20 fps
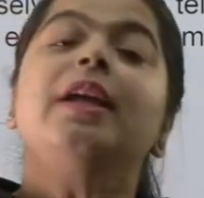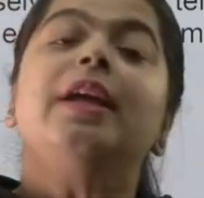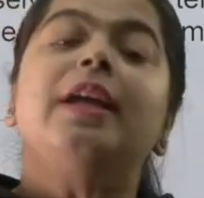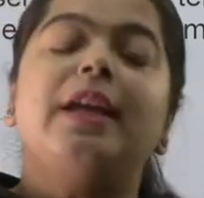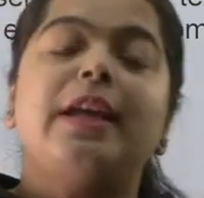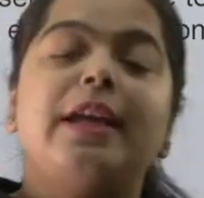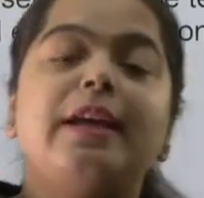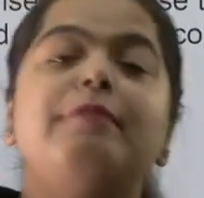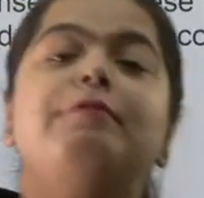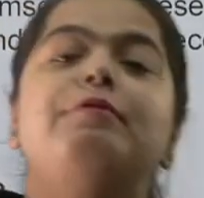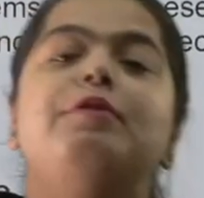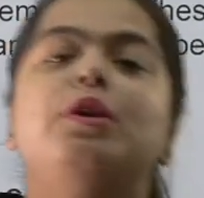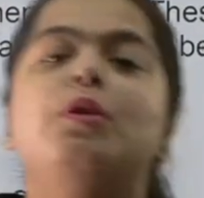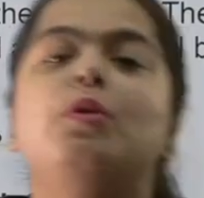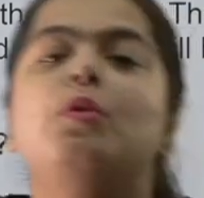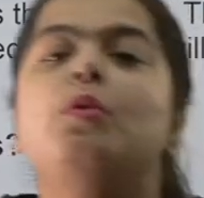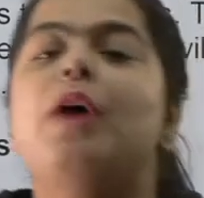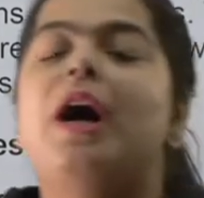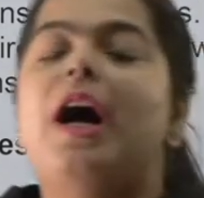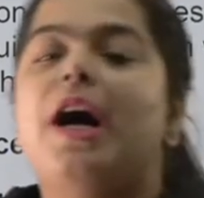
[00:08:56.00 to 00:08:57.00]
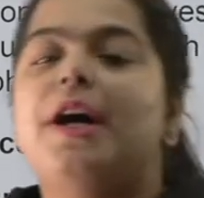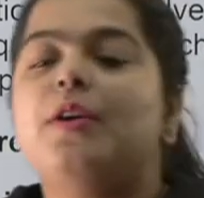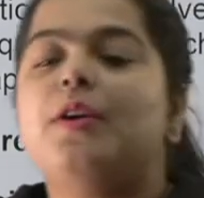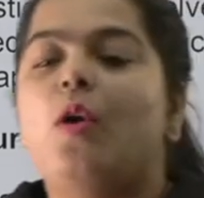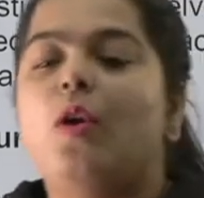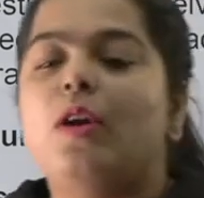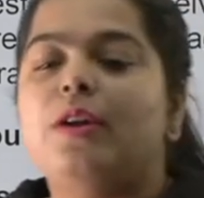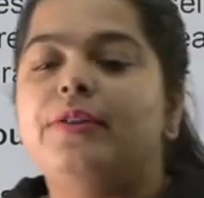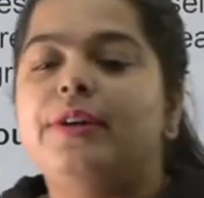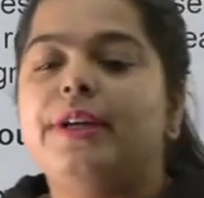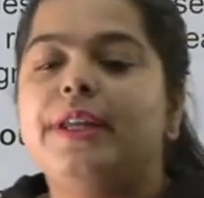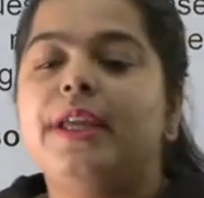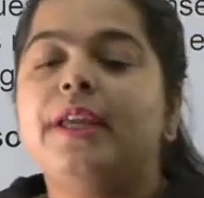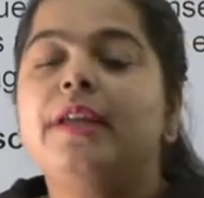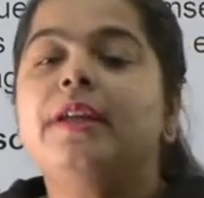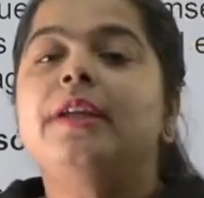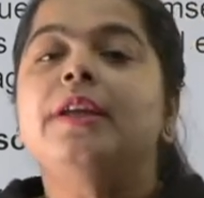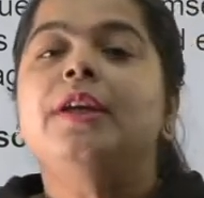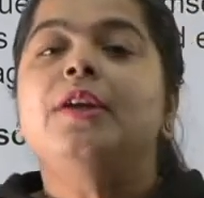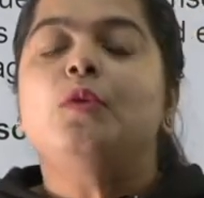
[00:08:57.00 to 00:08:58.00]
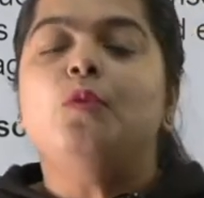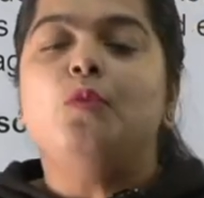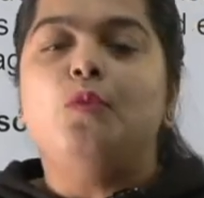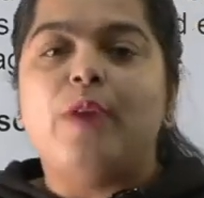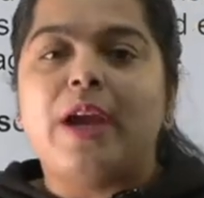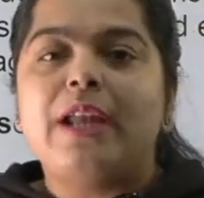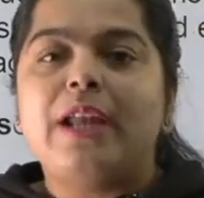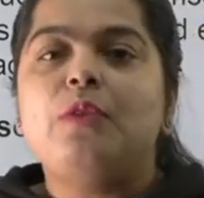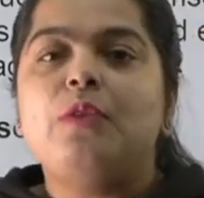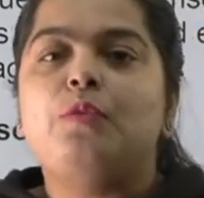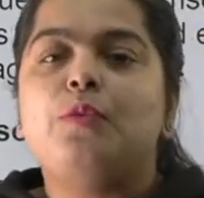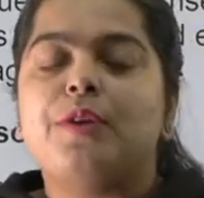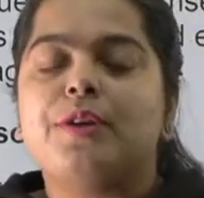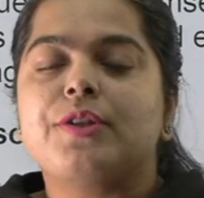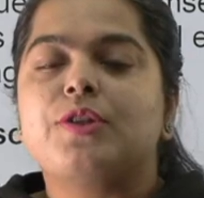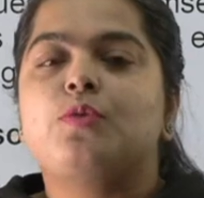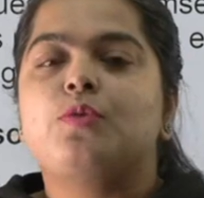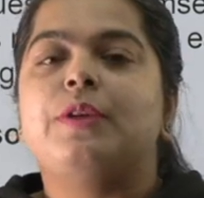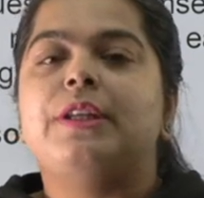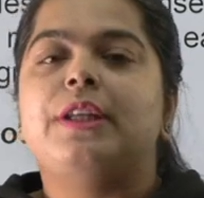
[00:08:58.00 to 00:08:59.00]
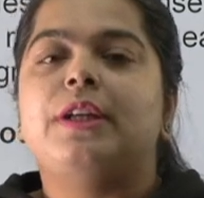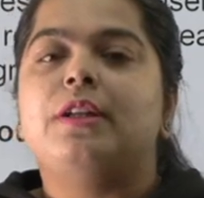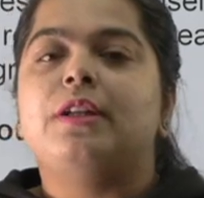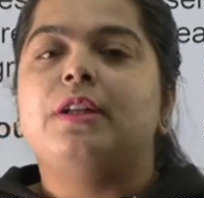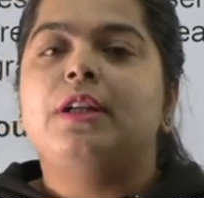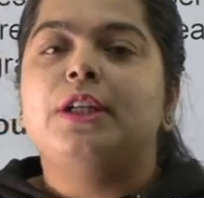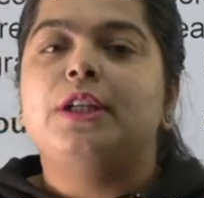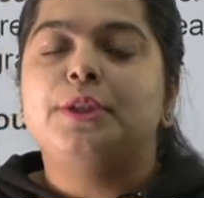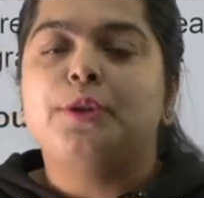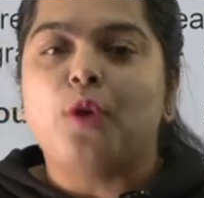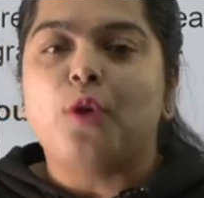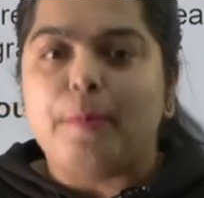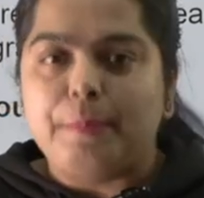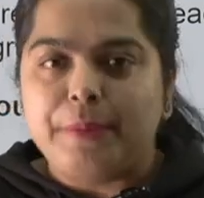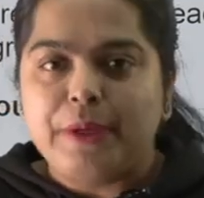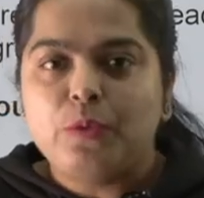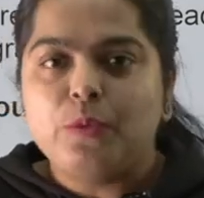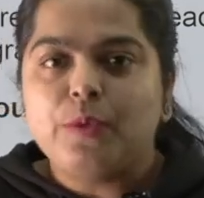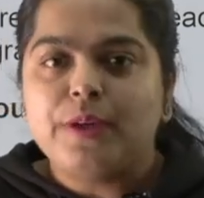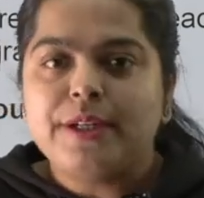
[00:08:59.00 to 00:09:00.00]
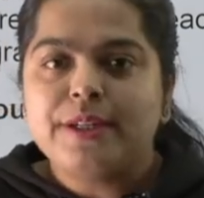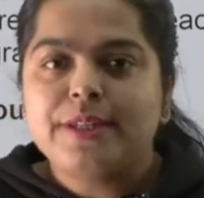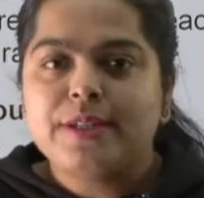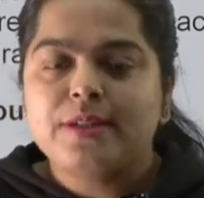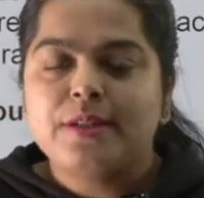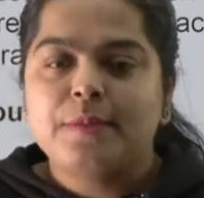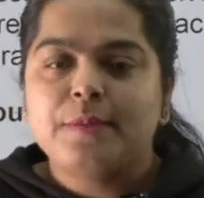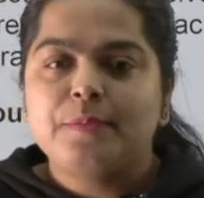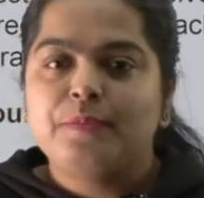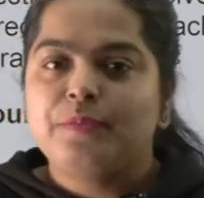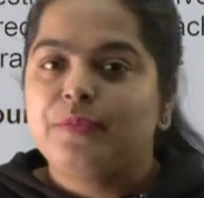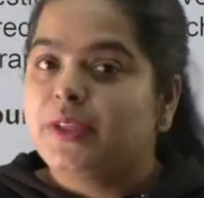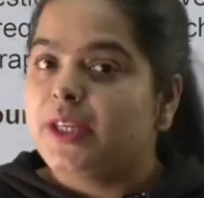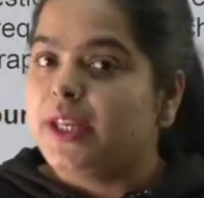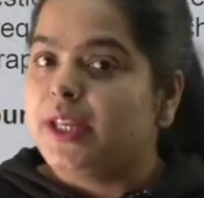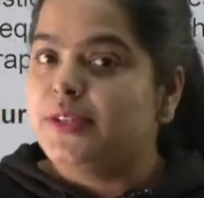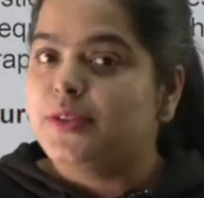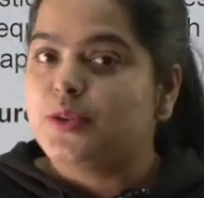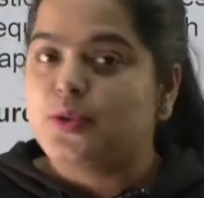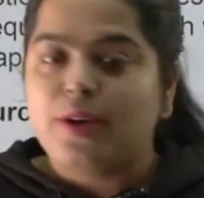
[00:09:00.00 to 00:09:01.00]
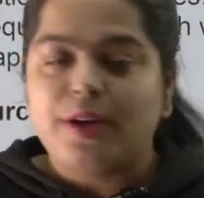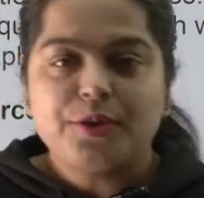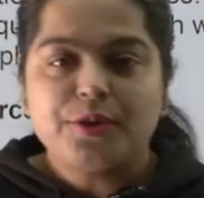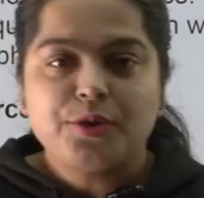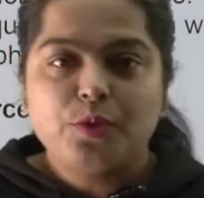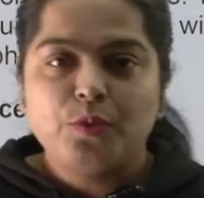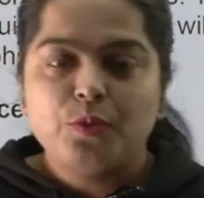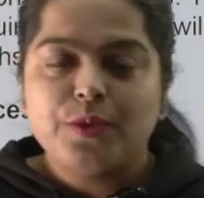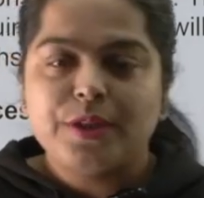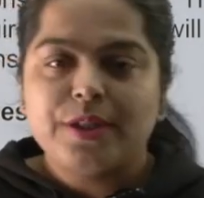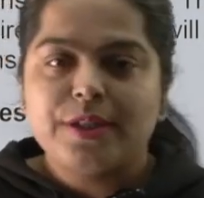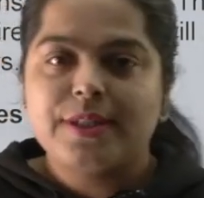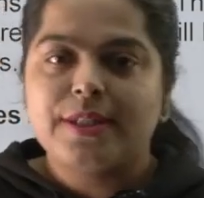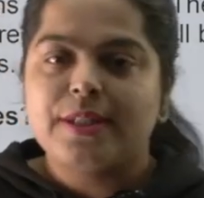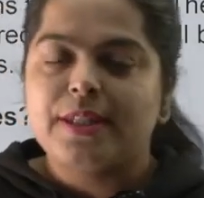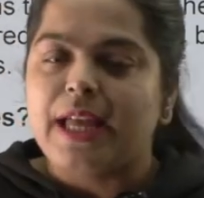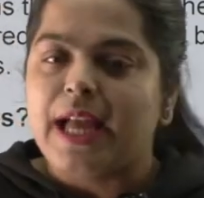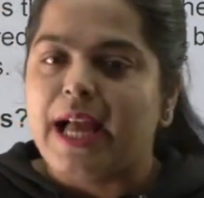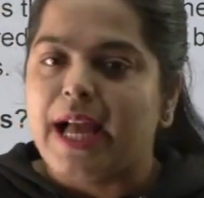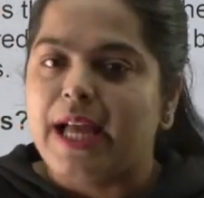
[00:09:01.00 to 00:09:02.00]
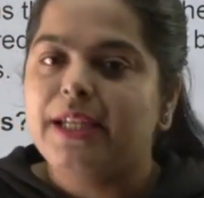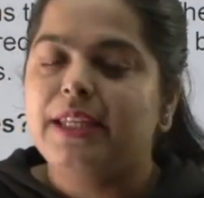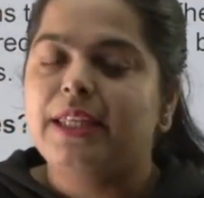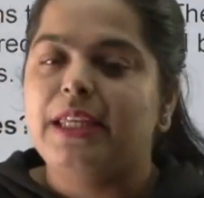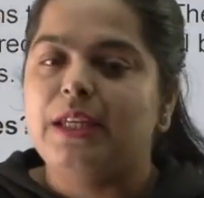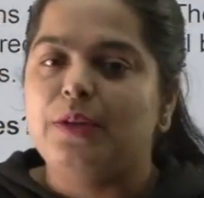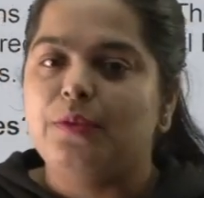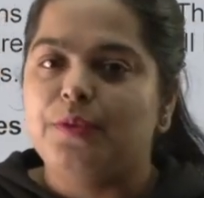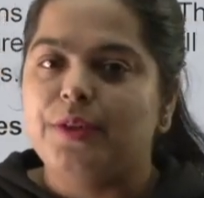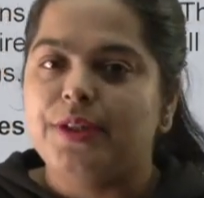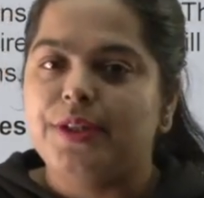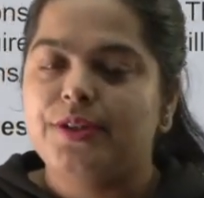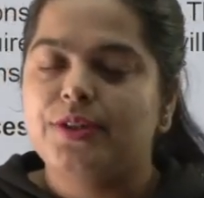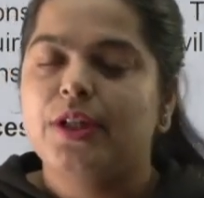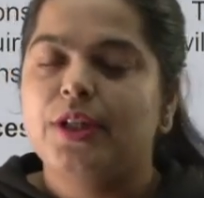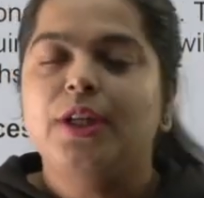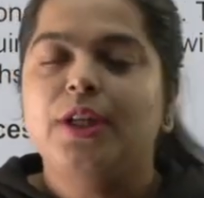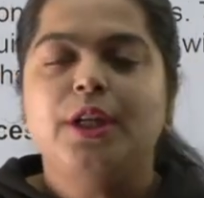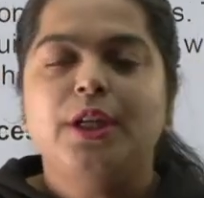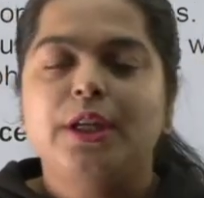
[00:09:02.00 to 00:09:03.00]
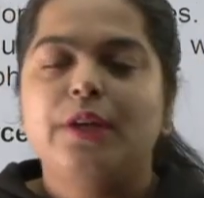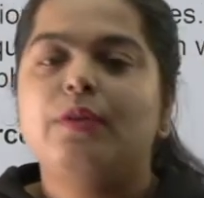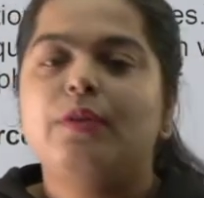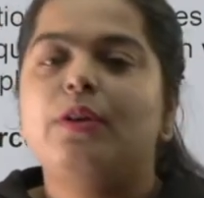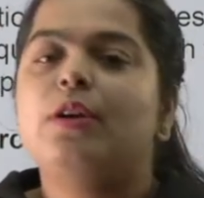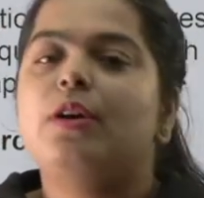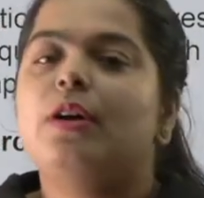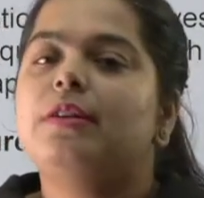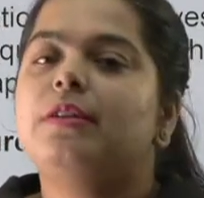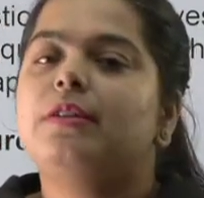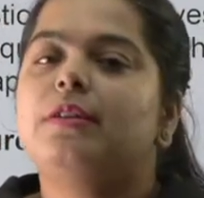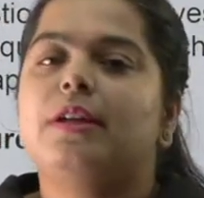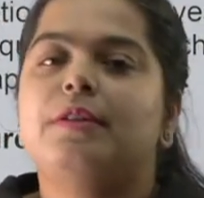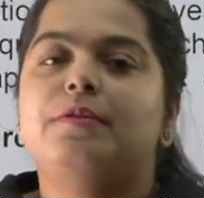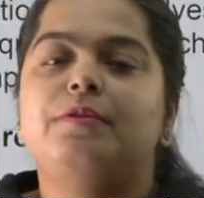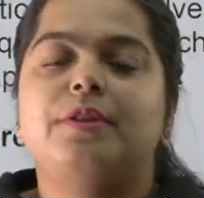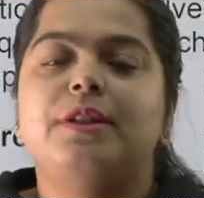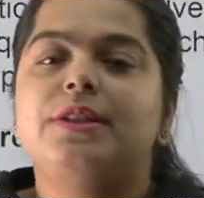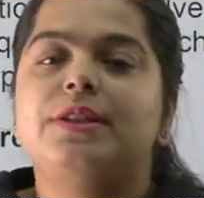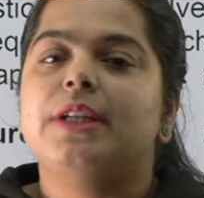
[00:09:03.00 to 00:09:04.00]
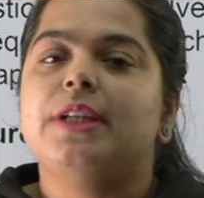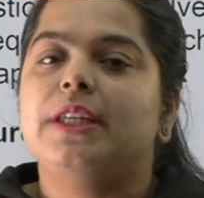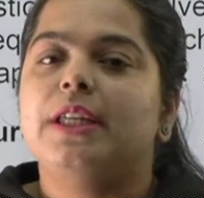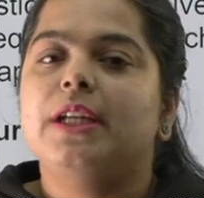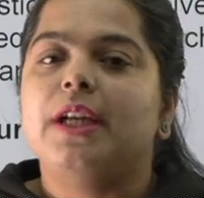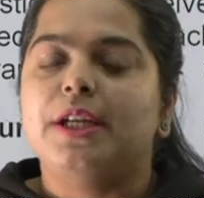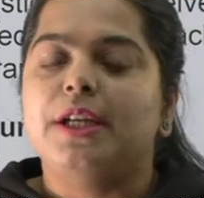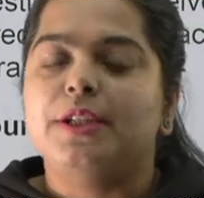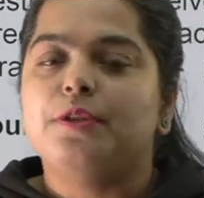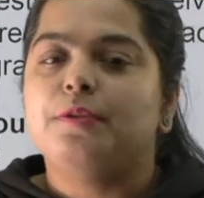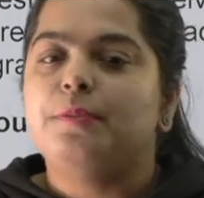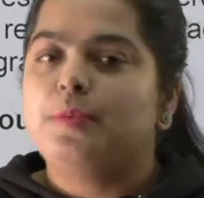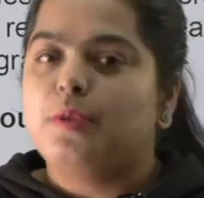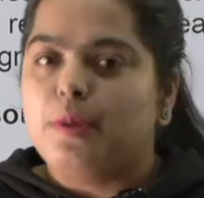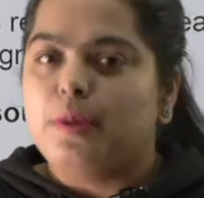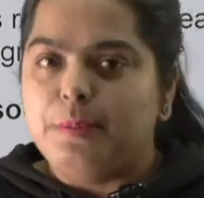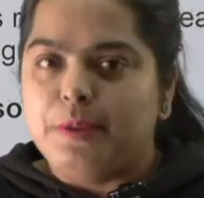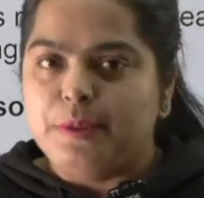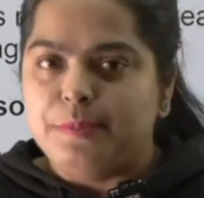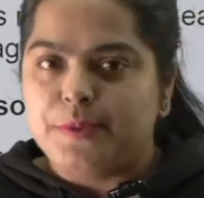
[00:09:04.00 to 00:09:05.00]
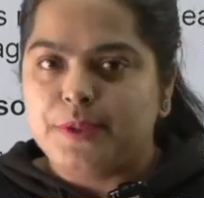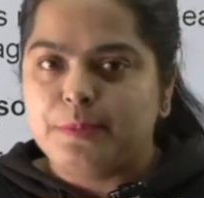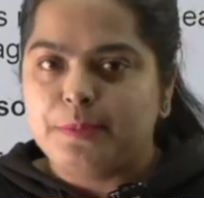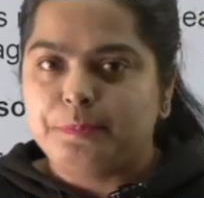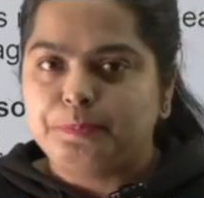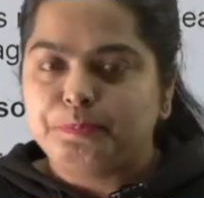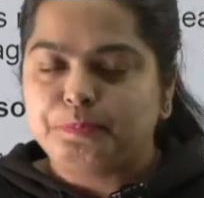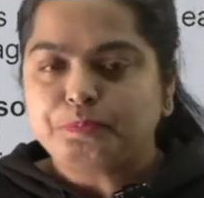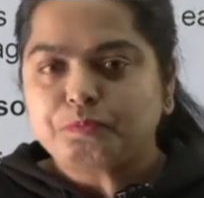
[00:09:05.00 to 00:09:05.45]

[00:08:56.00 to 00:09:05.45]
if you are already well versed with the topic words, instruction words and keywords, you will not confront kind of problems.